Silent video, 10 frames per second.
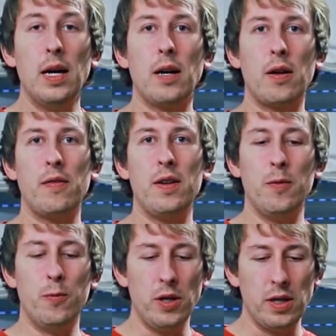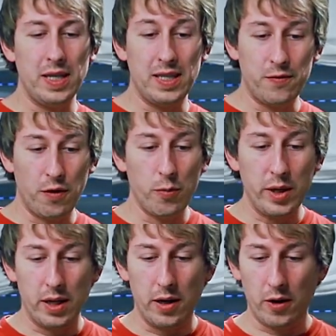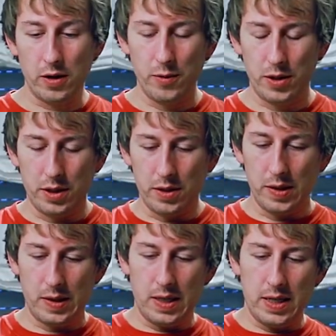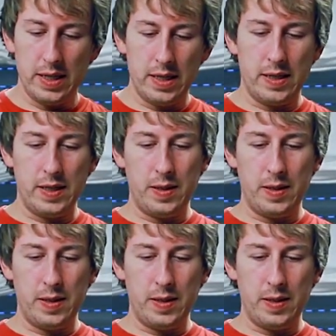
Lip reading: Our lovely wort. It's foaming a lot, which is a good sign.